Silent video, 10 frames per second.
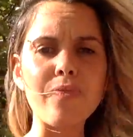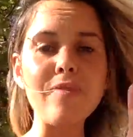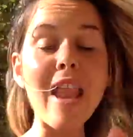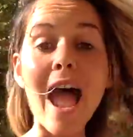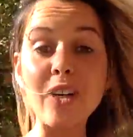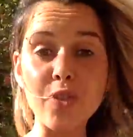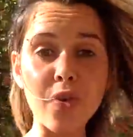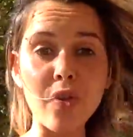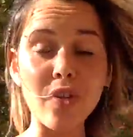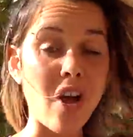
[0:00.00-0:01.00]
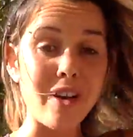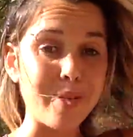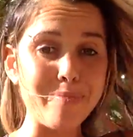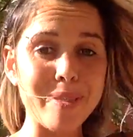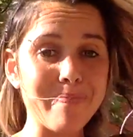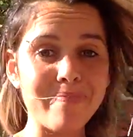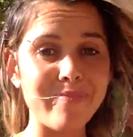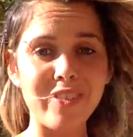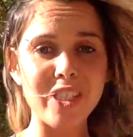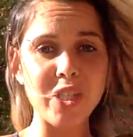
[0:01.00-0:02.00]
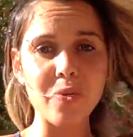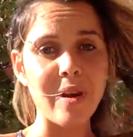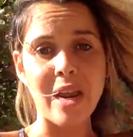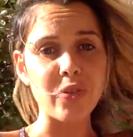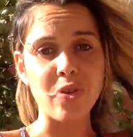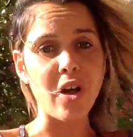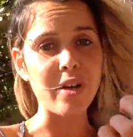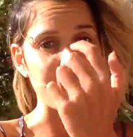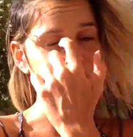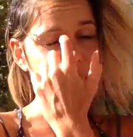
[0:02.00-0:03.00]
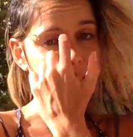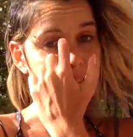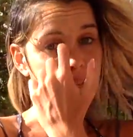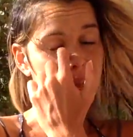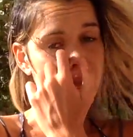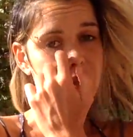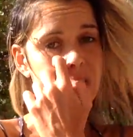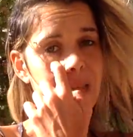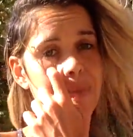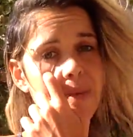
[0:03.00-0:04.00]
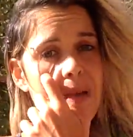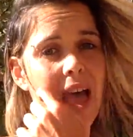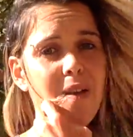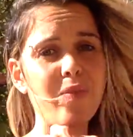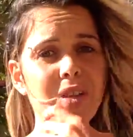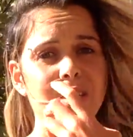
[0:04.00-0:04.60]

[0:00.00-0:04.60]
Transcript: natural condoms. Just do a natural condom. Like, some of them have